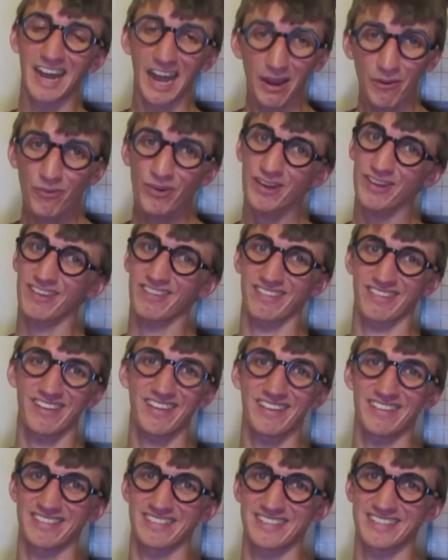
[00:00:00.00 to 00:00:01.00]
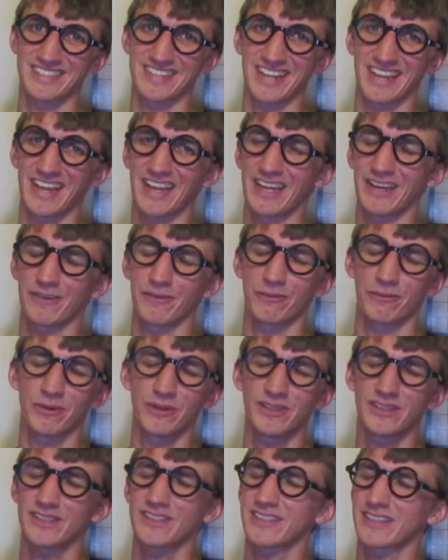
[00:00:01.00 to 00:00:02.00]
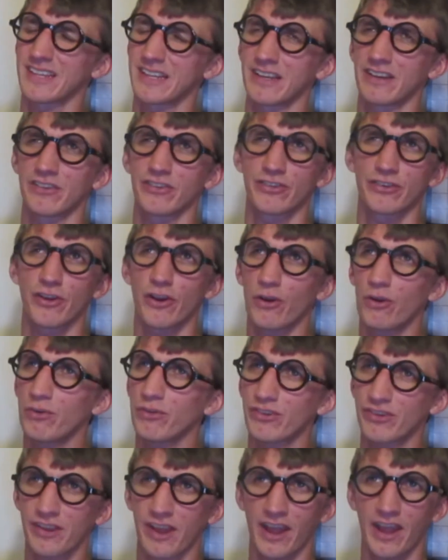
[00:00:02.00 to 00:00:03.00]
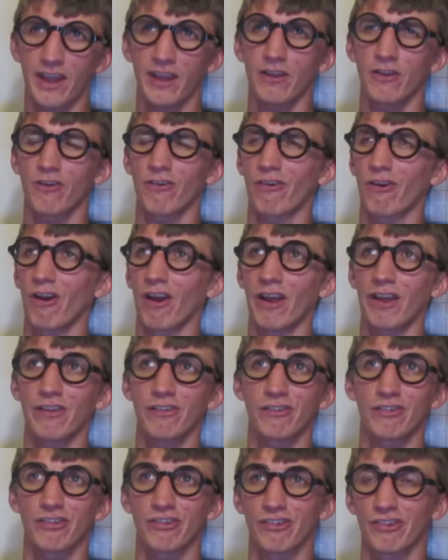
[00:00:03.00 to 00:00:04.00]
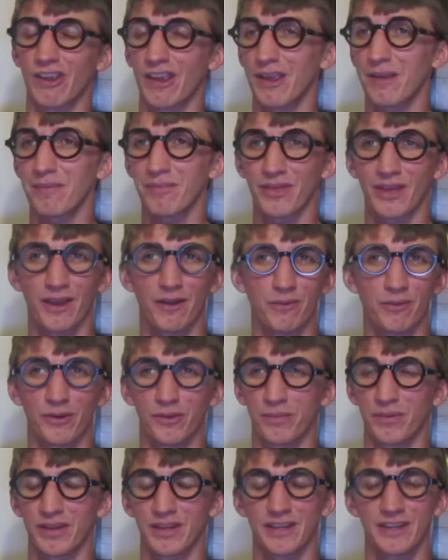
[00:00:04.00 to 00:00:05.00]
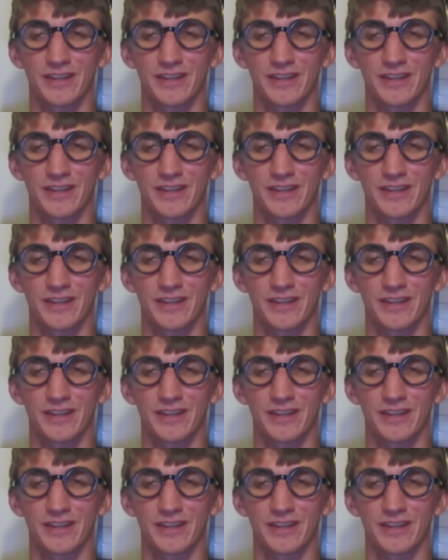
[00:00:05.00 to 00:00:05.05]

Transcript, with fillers: I wouldn't exist, and what a Cho Chang crying shame that would be.